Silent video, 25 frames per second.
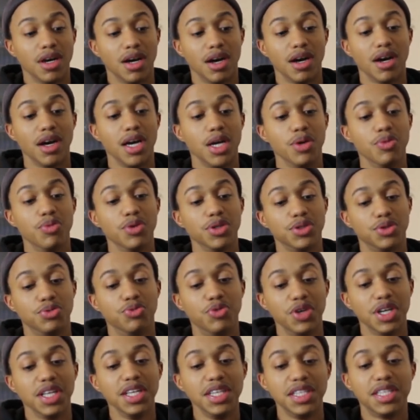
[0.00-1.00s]
Uh, it
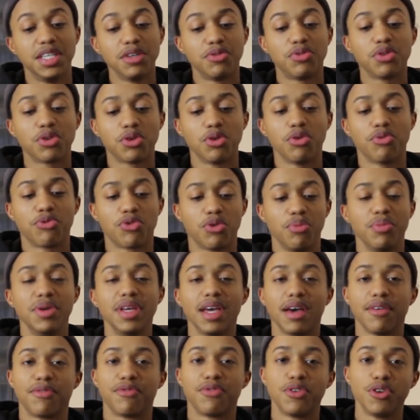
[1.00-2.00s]
was really difficult for
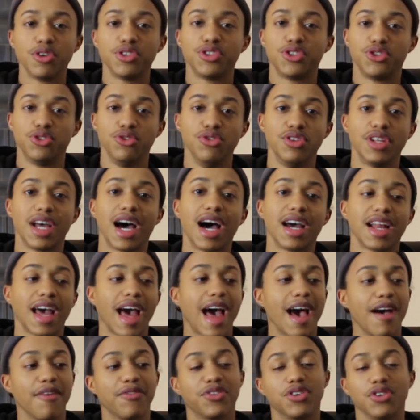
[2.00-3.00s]
me at first to not,
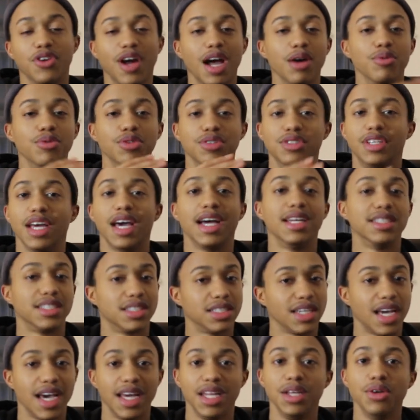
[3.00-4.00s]
after I would
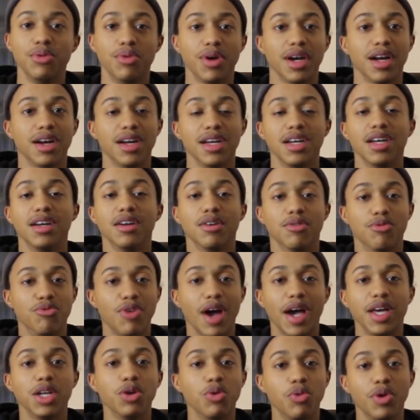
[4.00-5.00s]
dance anywhere,
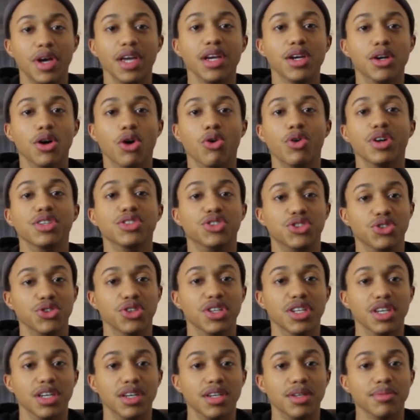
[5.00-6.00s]
right away go
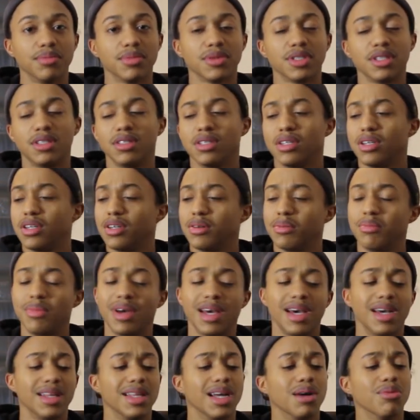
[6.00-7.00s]
into the
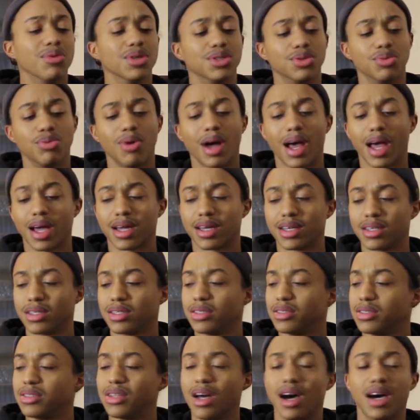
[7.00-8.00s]
man, that was whack.
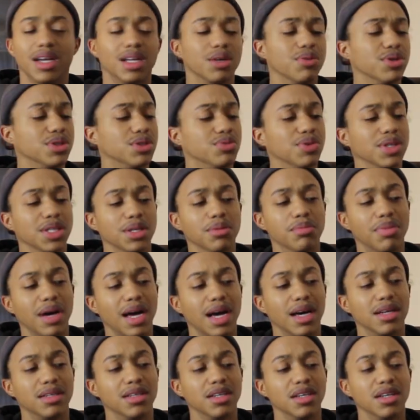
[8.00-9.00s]
Nah, that was really
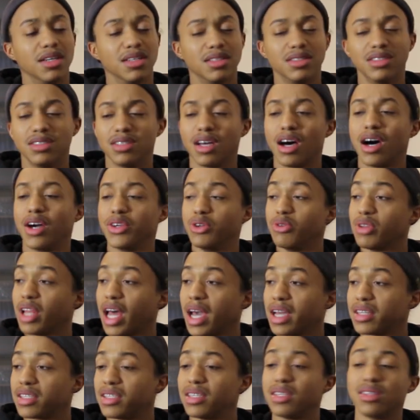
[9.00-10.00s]
bad. Nah, you
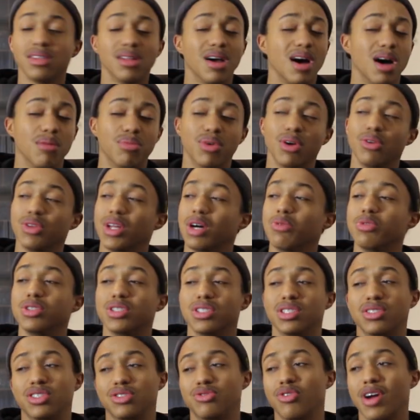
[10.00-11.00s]
liked it? Nah, bro, that
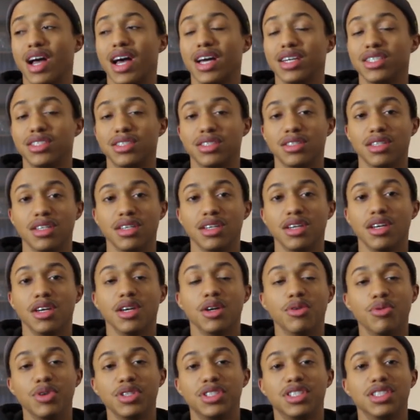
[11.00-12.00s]
was trash.
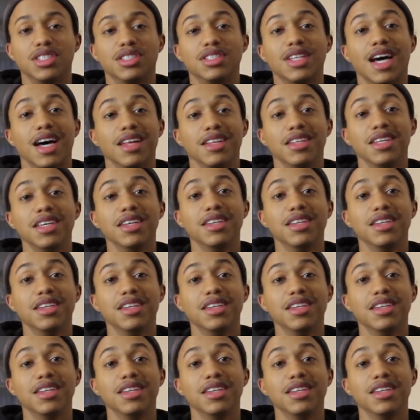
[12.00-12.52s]
Which is not